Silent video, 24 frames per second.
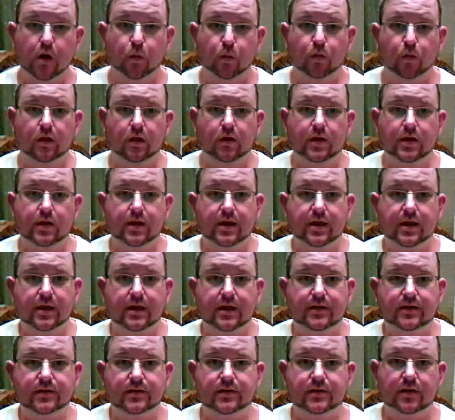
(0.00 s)
Well, all right,
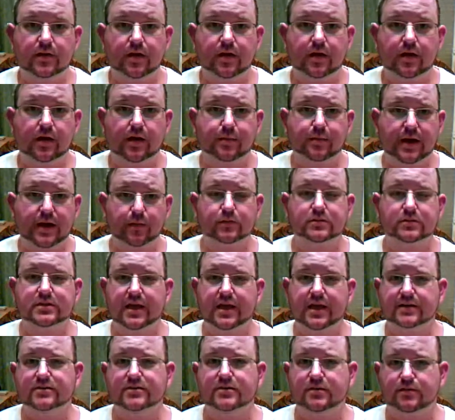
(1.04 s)
guys. I was
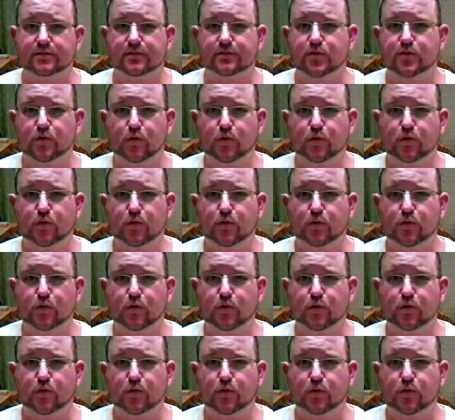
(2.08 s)
asked a few